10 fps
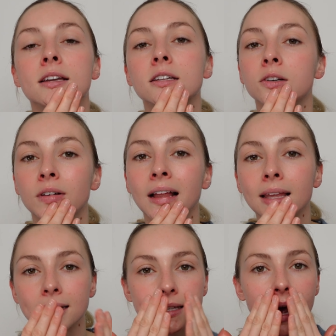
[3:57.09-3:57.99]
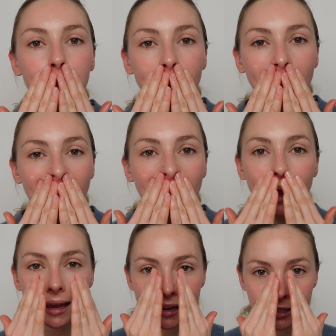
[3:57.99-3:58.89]
to really dab it
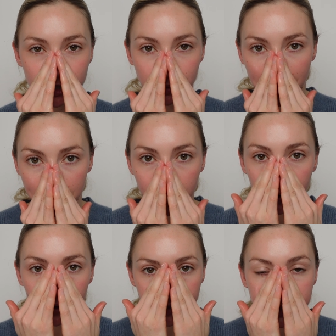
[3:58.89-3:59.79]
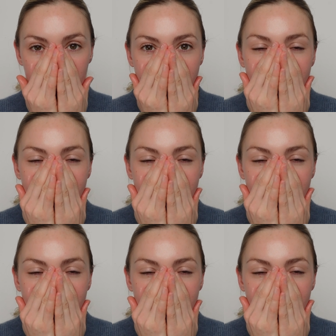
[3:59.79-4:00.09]
into my pores.